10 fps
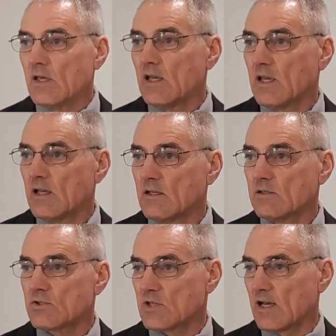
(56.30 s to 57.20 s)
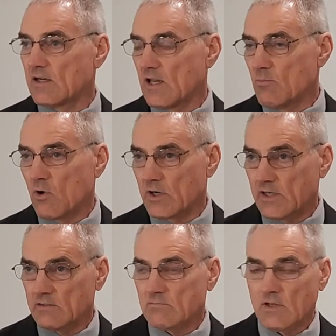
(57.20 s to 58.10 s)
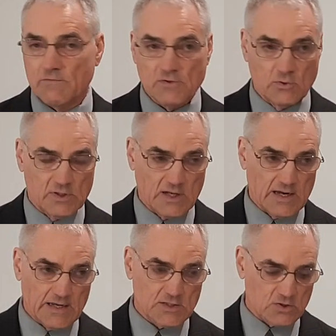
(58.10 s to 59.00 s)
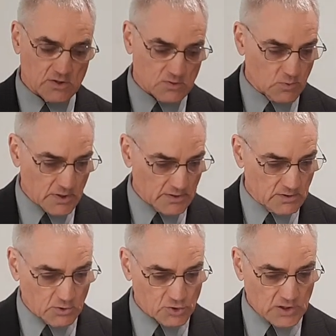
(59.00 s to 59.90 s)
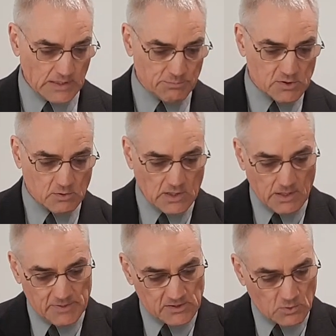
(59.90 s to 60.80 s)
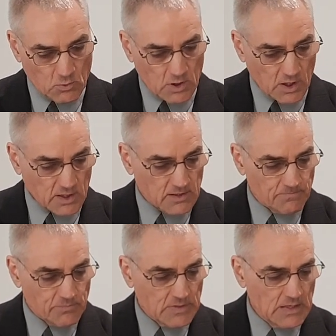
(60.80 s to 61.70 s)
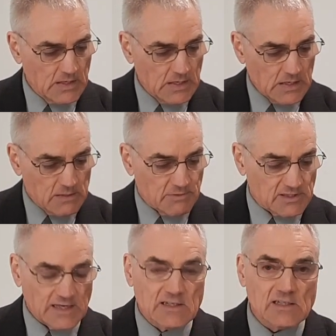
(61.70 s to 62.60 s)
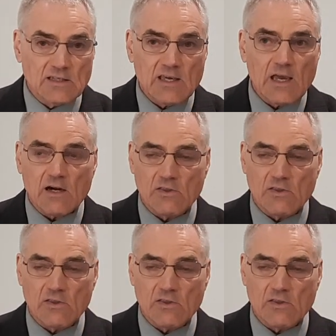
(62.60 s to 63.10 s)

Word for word: And Saturday morning, a few of the guys just were in no shape to come into work. But they didn't care.